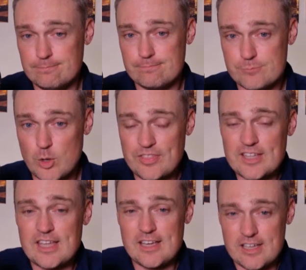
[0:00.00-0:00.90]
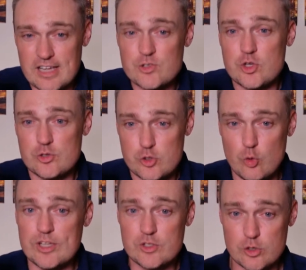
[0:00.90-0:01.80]
So I think they could get to
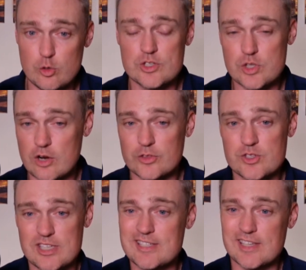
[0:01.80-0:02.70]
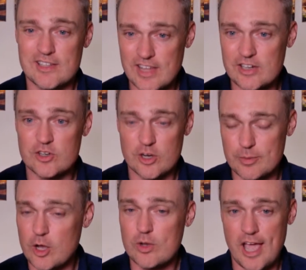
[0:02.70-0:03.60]
2-2 to start the season, and then you're going to be
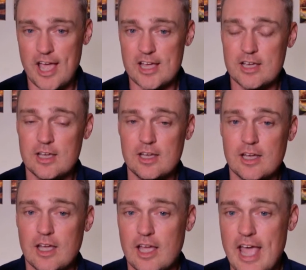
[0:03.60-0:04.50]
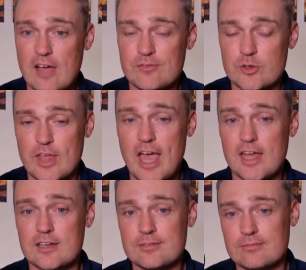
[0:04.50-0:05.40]
okay. After
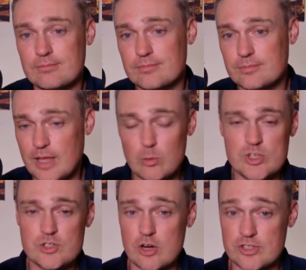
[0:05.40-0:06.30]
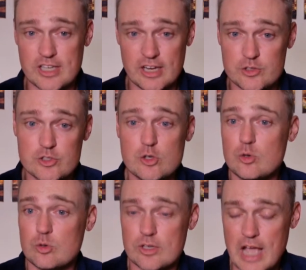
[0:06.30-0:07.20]
that, then we start to get
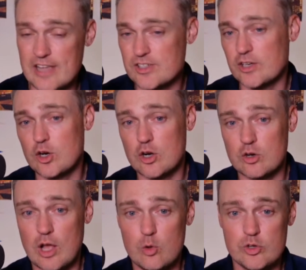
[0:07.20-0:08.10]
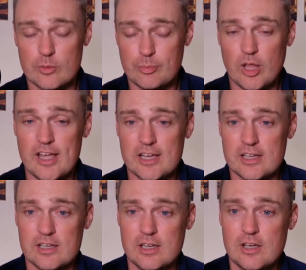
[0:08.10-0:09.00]
into guys get hurt, who you're playing,
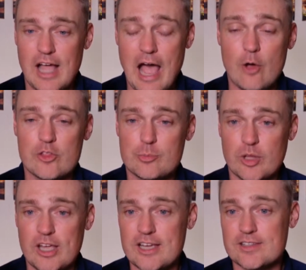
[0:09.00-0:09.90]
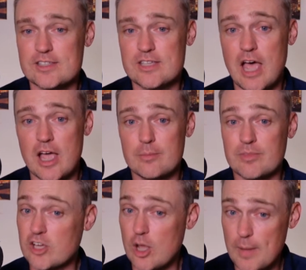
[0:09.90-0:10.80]
how they're playing at the time. They
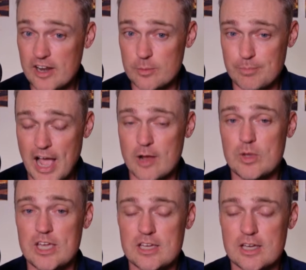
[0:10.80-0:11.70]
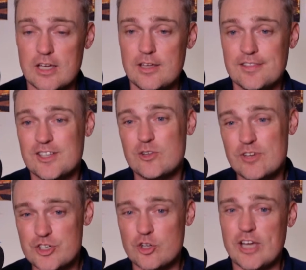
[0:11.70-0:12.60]
come out of the bye week. The
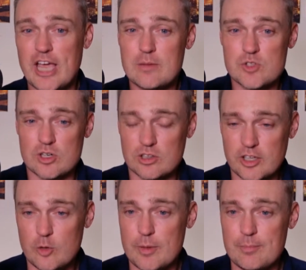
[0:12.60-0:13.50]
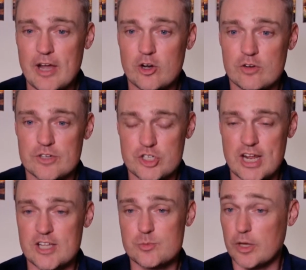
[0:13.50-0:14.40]
divisional games are a little bit better of a
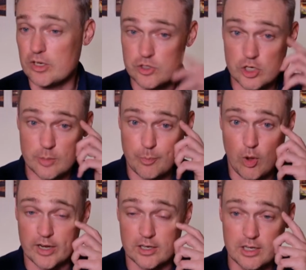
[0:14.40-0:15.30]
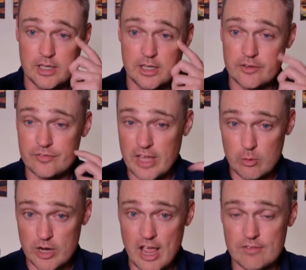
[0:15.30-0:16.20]
chance. But to your point, if they were
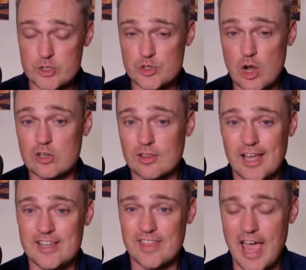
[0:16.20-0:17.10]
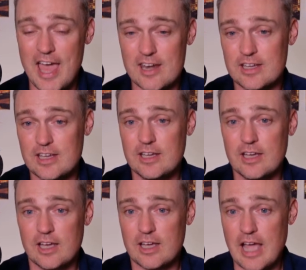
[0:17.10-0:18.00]
to have a start like that,
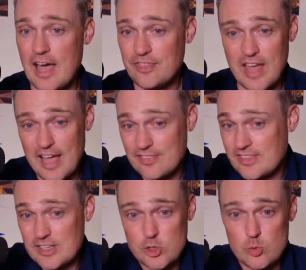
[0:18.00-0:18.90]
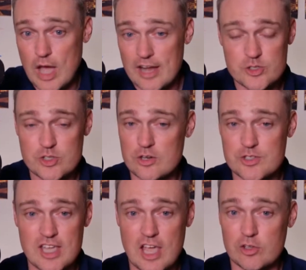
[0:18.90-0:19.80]
I think you got to start
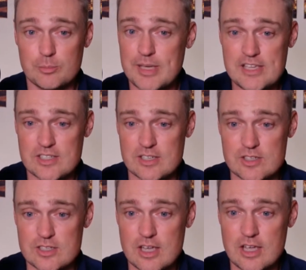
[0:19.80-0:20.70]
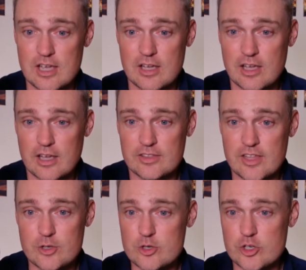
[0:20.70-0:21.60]
selling pieces, that
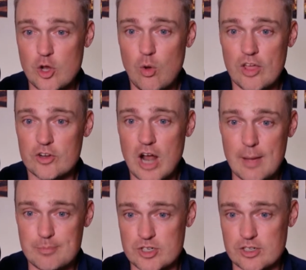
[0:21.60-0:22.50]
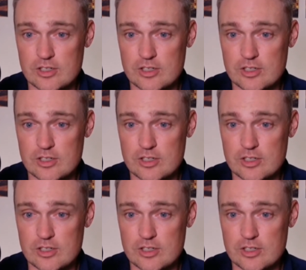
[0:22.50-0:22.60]
there's no other option.